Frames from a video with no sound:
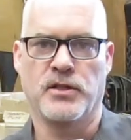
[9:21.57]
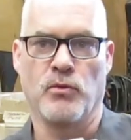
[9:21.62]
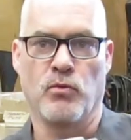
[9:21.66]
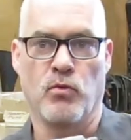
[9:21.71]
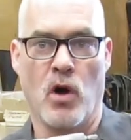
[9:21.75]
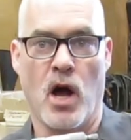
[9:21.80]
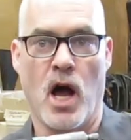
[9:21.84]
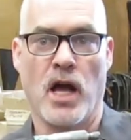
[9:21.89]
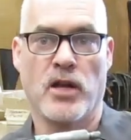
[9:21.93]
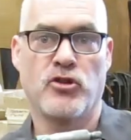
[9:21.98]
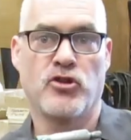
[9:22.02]
The
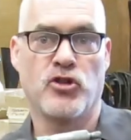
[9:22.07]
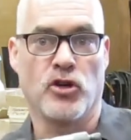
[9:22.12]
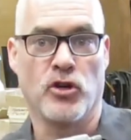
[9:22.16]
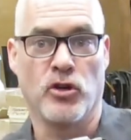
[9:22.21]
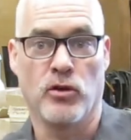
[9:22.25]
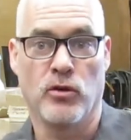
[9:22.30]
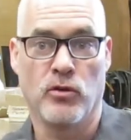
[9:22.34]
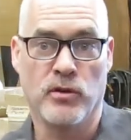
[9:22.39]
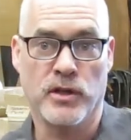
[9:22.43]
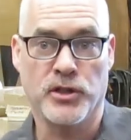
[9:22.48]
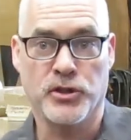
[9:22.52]
rod
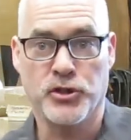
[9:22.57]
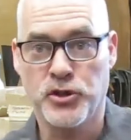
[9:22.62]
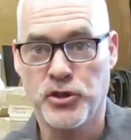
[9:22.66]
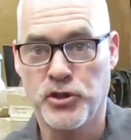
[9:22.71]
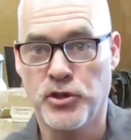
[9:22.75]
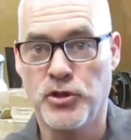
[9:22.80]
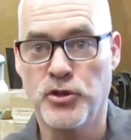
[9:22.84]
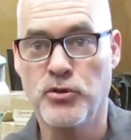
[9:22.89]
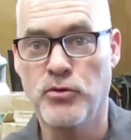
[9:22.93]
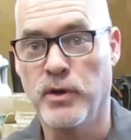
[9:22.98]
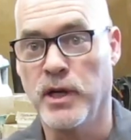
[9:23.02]
journal is
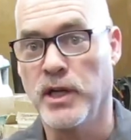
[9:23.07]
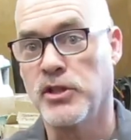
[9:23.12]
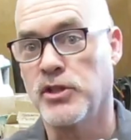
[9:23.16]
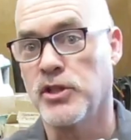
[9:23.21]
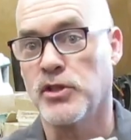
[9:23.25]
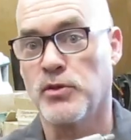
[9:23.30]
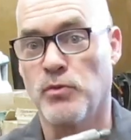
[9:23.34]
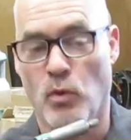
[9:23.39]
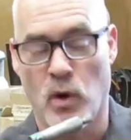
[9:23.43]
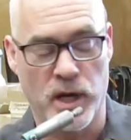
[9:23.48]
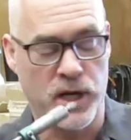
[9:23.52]
2
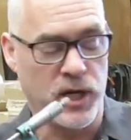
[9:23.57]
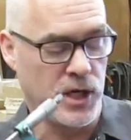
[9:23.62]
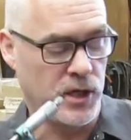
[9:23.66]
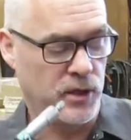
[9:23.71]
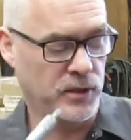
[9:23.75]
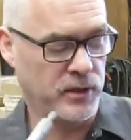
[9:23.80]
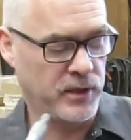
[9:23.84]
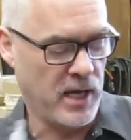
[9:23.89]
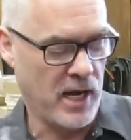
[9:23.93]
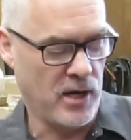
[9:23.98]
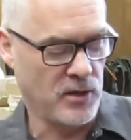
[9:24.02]
inches
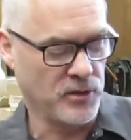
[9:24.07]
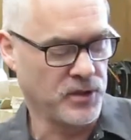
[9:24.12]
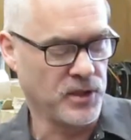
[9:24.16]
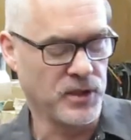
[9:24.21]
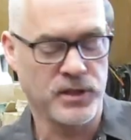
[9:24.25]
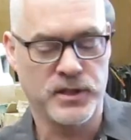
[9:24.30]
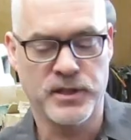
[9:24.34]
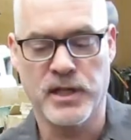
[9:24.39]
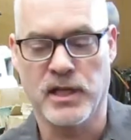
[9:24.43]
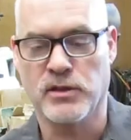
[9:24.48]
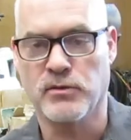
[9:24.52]
100
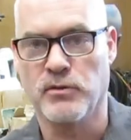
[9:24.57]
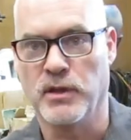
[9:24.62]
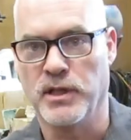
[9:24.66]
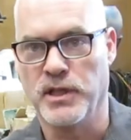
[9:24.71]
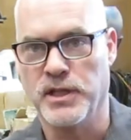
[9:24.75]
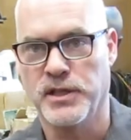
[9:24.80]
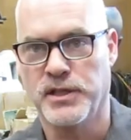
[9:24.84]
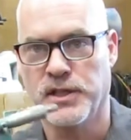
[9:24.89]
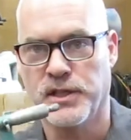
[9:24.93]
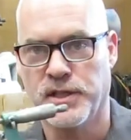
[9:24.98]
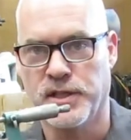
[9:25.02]
thousandths. That's
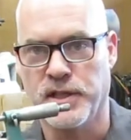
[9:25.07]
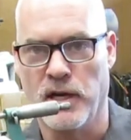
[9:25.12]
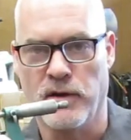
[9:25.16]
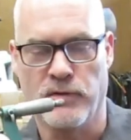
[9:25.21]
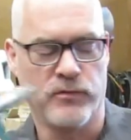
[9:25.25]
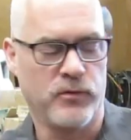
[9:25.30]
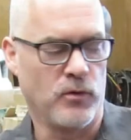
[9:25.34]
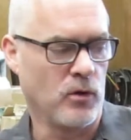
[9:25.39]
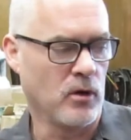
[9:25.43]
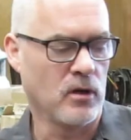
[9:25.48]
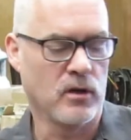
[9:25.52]
what this is
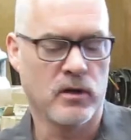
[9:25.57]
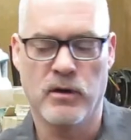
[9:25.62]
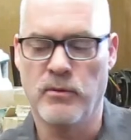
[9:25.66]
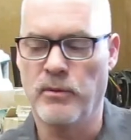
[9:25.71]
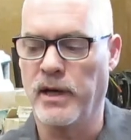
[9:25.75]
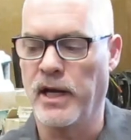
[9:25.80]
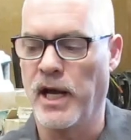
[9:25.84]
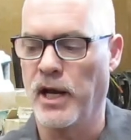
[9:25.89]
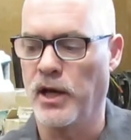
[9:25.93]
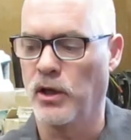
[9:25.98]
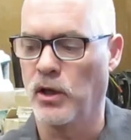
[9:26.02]
set for.
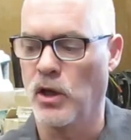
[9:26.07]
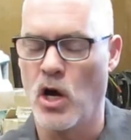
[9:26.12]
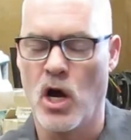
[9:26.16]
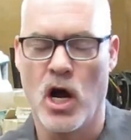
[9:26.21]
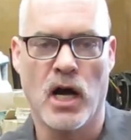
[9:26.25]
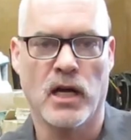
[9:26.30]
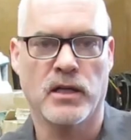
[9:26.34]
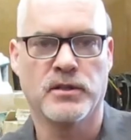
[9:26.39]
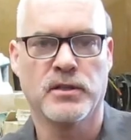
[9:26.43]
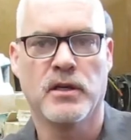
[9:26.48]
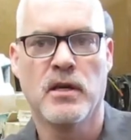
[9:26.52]
We got it
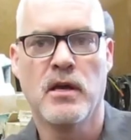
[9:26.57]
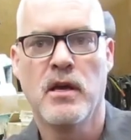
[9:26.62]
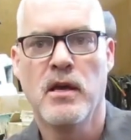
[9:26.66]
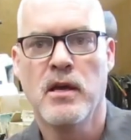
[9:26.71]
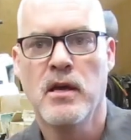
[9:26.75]
locked.